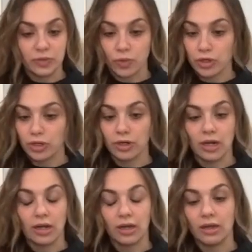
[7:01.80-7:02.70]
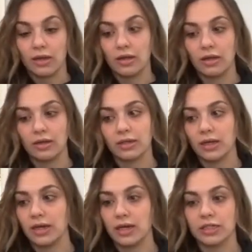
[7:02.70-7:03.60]
were,
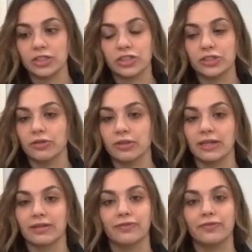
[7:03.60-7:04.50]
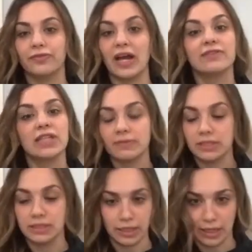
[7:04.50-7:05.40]
like 5 times
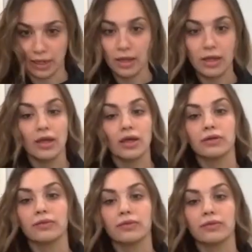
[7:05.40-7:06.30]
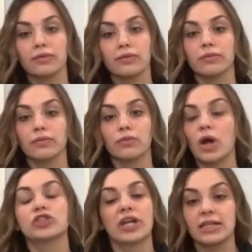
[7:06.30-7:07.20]
a day, while trying
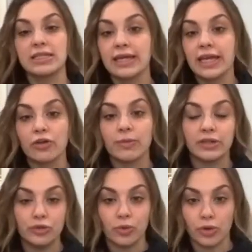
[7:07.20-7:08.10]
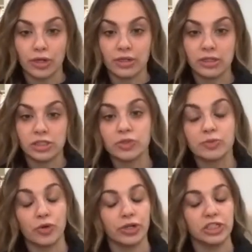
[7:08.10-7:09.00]
to take care of my newborn. She was
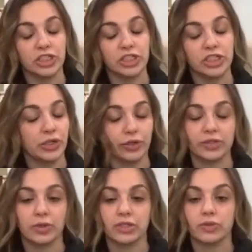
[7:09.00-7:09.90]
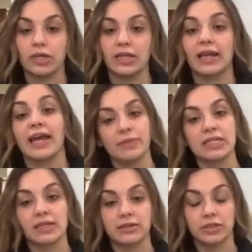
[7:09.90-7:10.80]
born in January 2020, and I had my
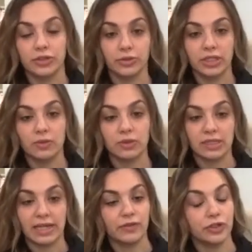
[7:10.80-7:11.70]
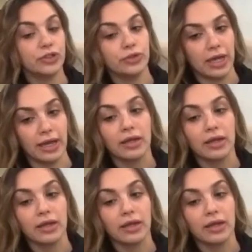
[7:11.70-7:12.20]
son too, and he was not even 2 yet.